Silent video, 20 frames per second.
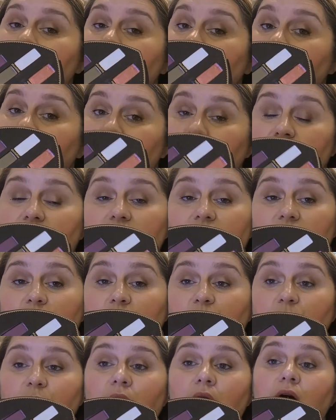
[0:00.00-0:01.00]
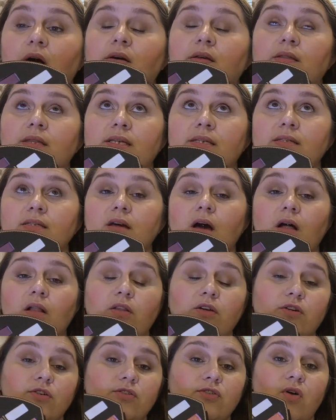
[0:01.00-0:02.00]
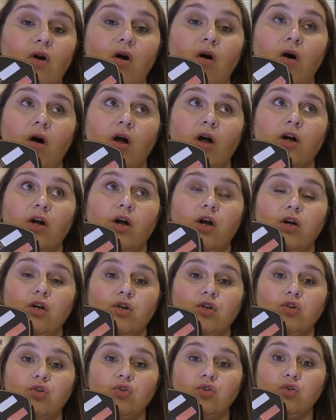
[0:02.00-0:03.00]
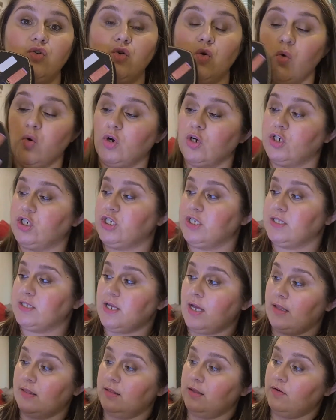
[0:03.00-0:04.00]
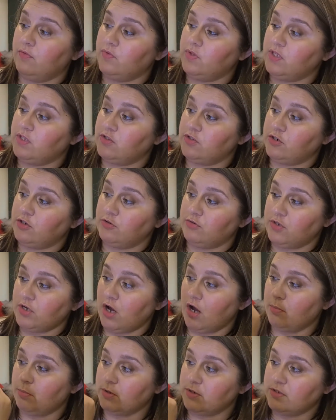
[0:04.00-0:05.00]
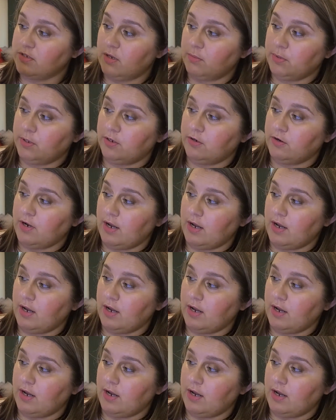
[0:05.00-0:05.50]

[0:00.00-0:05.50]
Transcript: Do not get me wrong, these colors are gorgeous. I love these 2 toppers up here.